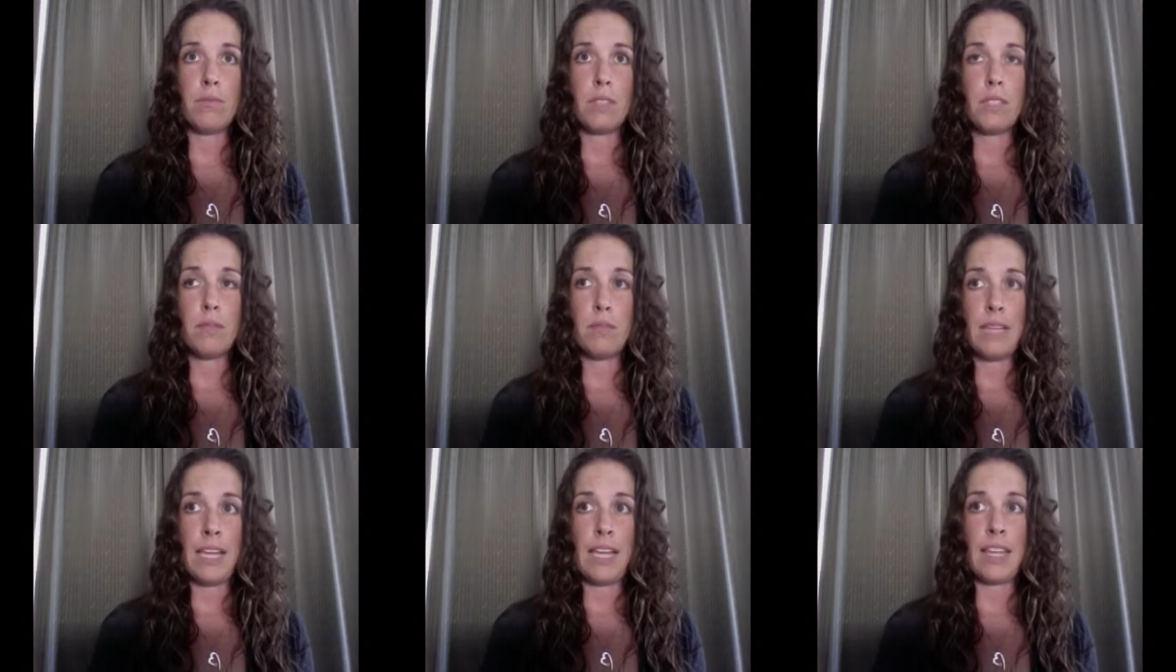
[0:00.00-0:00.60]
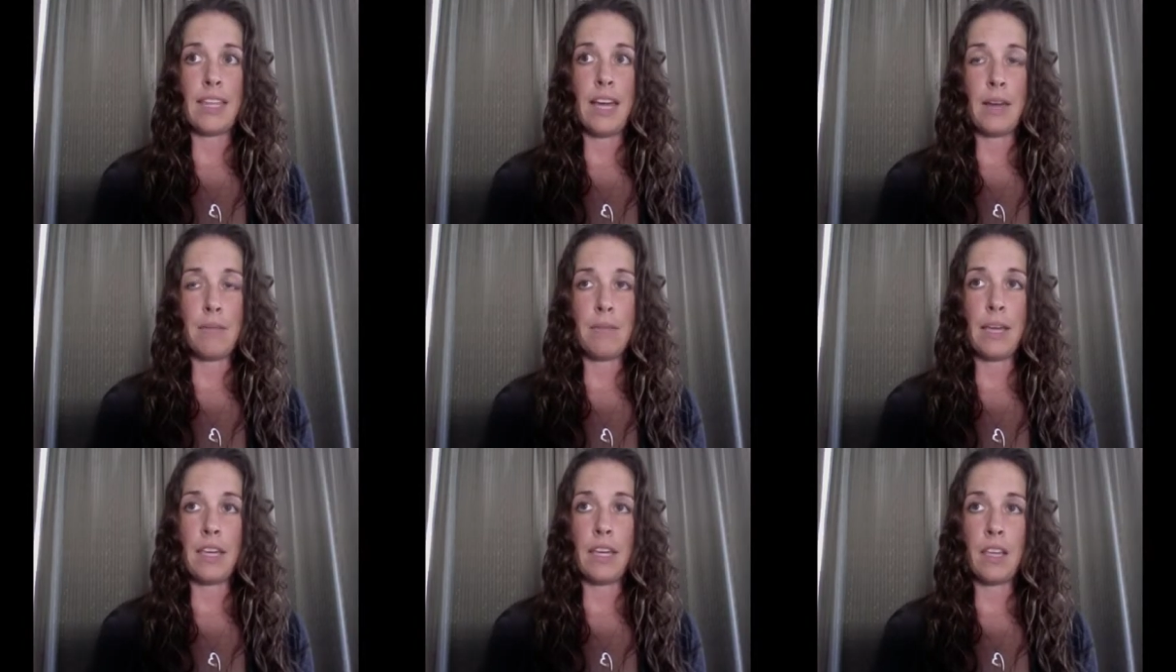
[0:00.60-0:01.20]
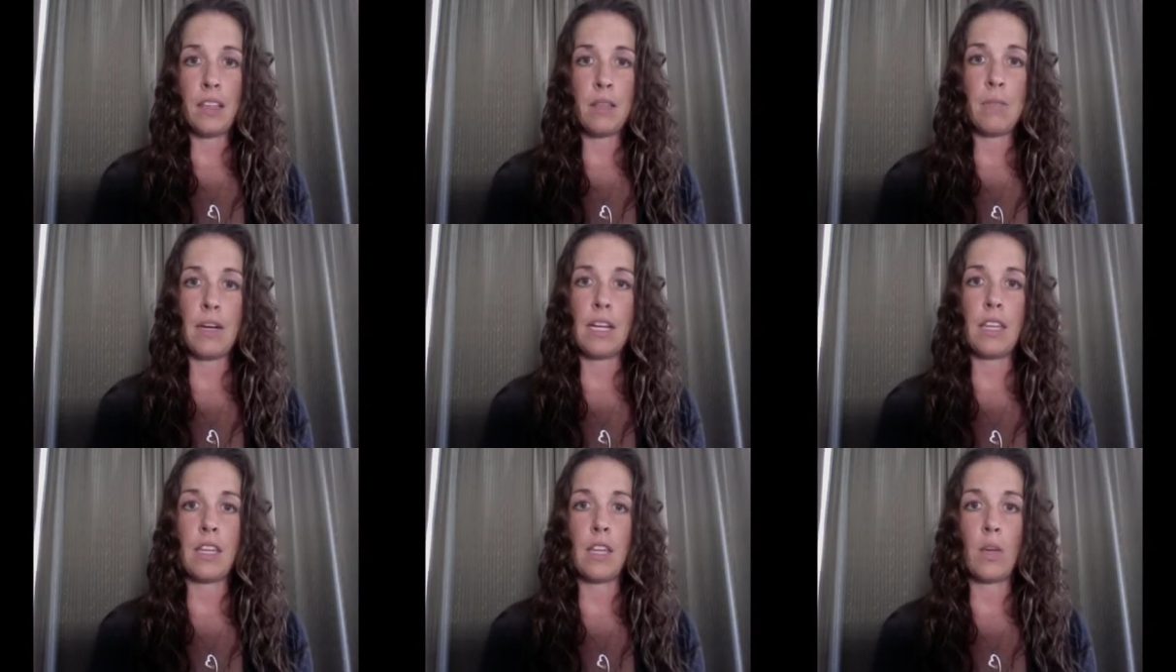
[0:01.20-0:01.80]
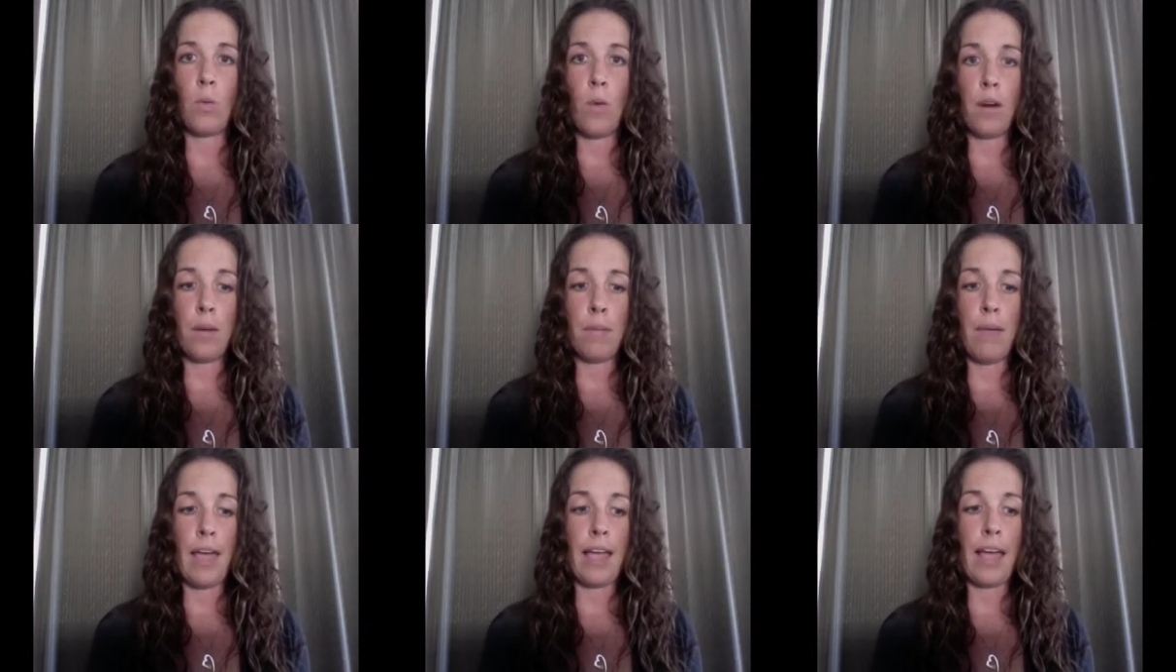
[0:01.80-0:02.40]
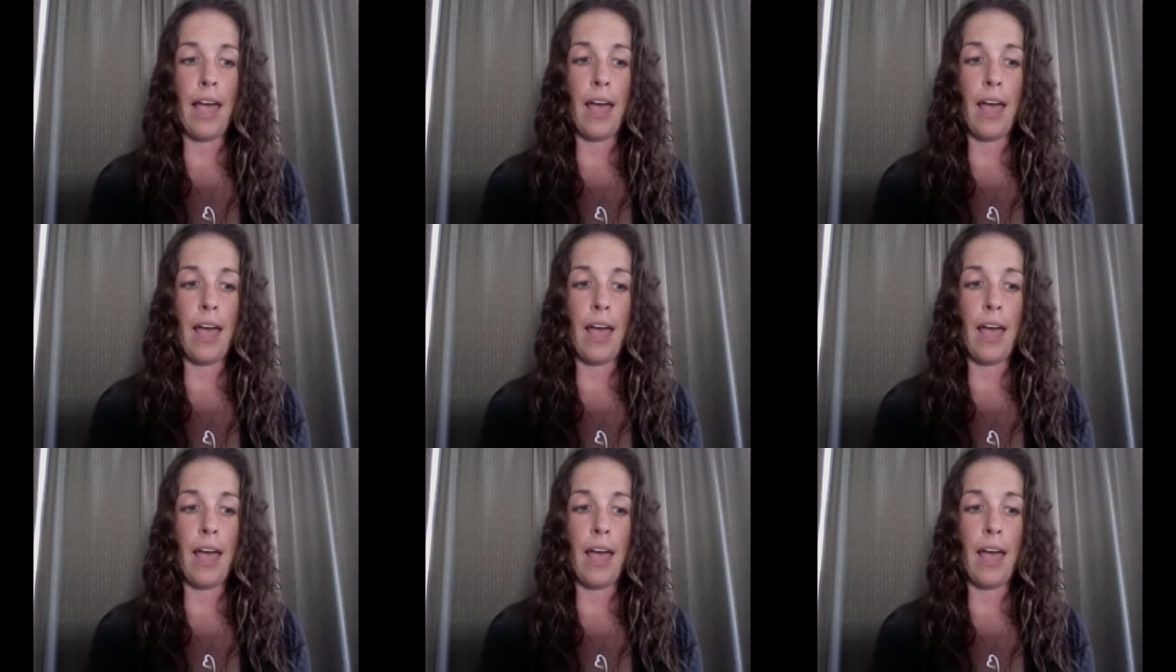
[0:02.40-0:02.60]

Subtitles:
to me than making the money that you want to make